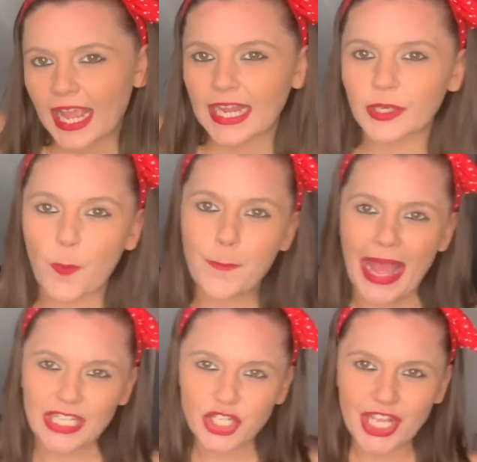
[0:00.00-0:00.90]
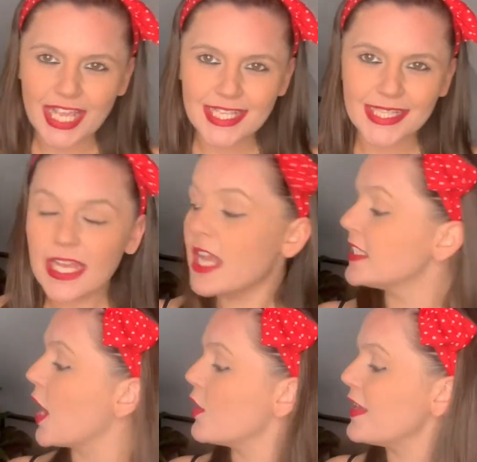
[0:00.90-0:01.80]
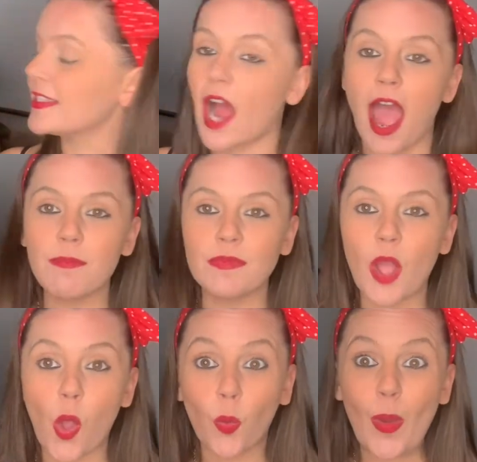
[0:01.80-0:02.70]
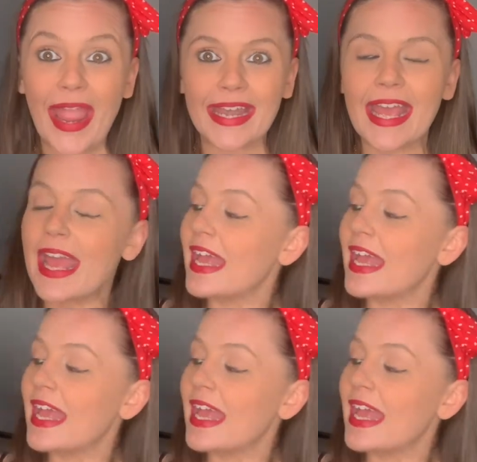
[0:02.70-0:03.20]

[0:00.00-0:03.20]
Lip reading: there ain't no batteries. So this time, win.